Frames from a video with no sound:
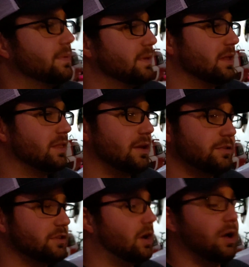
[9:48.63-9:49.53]

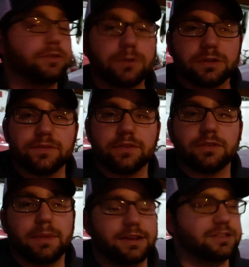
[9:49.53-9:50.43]
There's all sorts of
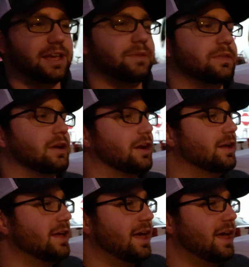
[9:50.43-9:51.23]
information out there.